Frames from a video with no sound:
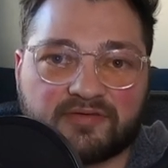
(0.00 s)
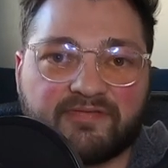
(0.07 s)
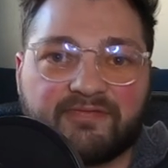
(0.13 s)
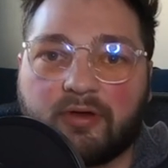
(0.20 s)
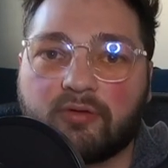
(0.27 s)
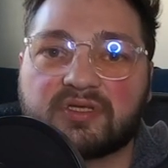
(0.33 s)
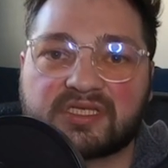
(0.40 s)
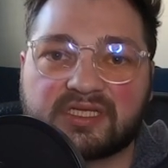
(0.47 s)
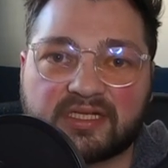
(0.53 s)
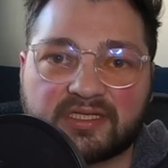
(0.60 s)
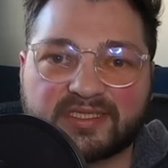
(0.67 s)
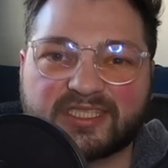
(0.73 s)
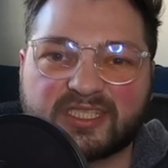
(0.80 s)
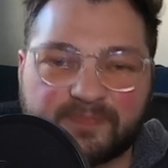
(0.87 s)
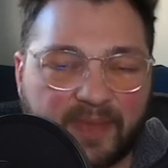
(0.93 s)
focusing
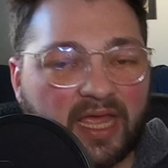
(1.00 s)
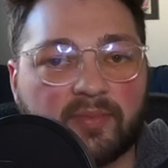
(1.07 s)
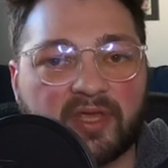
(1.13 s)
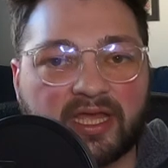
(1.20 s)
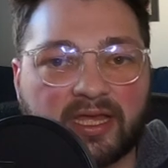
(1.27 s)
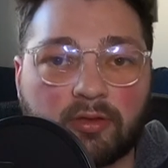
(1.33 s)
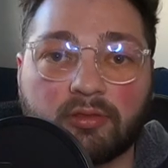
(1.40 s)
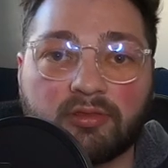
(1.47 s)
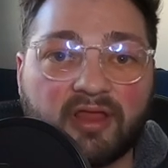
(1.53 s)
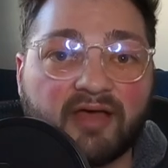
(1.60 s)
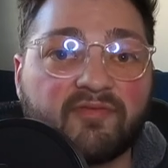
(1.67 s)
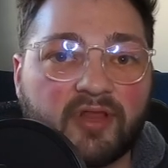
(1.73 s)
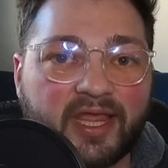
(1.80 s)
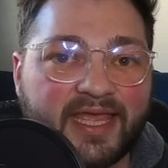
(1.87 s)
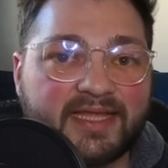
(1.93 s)
on spamming out
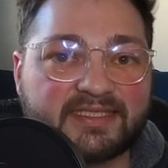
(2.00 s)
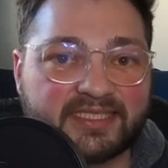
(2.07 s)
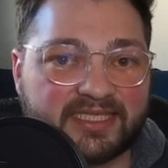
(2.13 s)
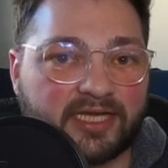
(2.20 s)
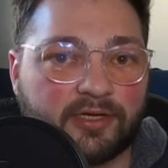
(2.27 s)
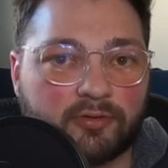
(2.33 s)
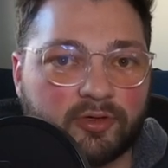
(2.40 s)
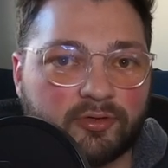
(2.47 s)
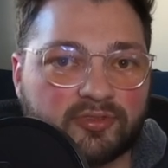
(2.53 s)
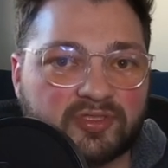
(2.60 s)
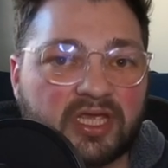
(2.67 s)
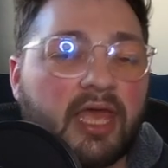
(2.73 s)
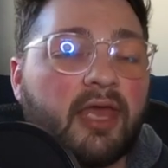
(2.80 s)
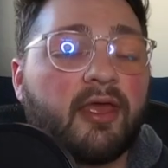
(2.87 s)
level 8 synchros